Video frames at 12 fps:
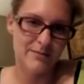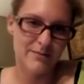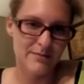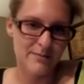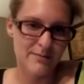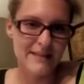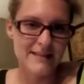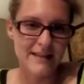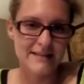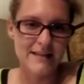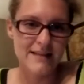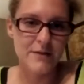made
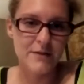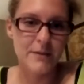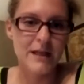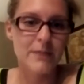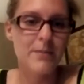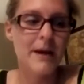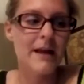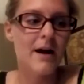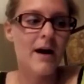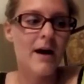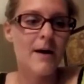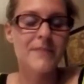sense to everybody, but
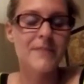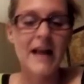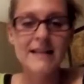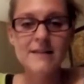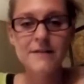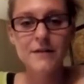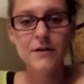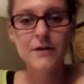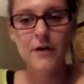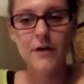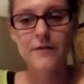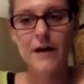that's a feel,
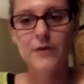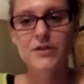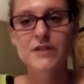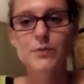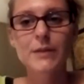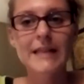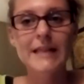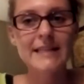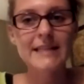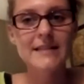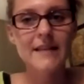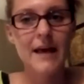felt, found. Just relate
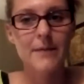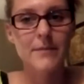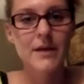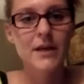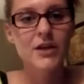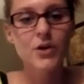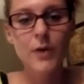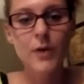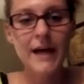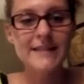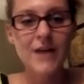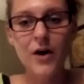to them. You
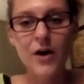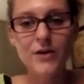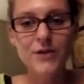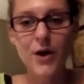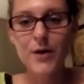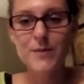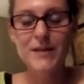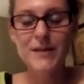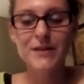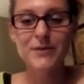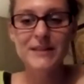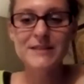guys all know, I mean,
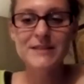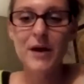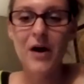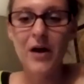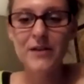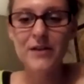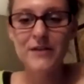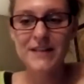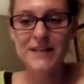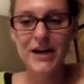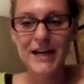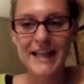the reason why all of us
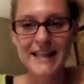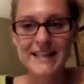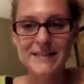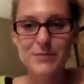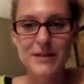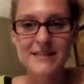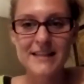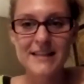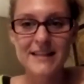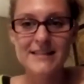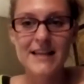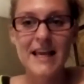are in this
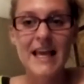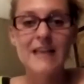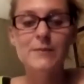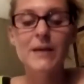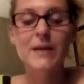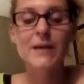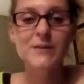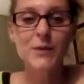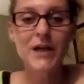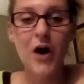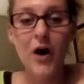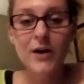business is because
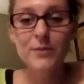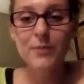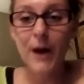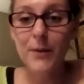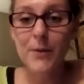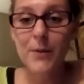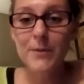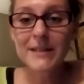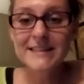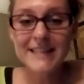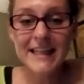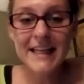we all probably
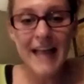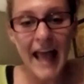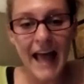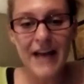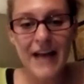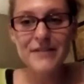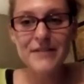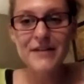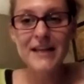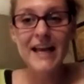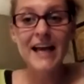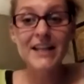didn't have
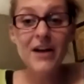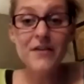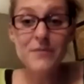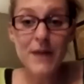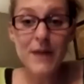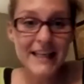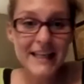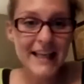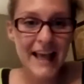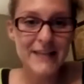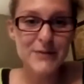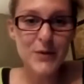enough money
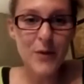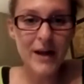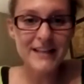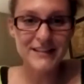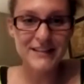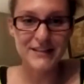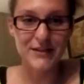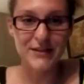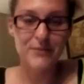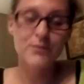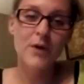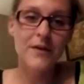as we wanted to.
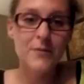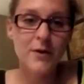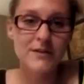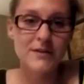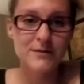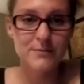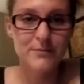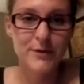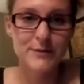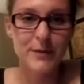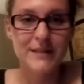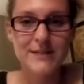Well, the
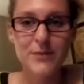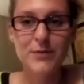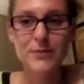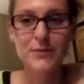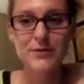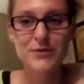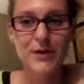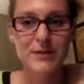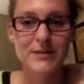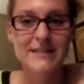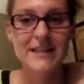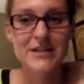most part, some people joined
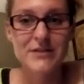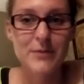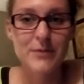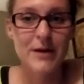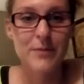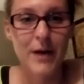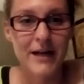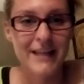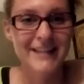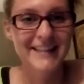because they just want to party,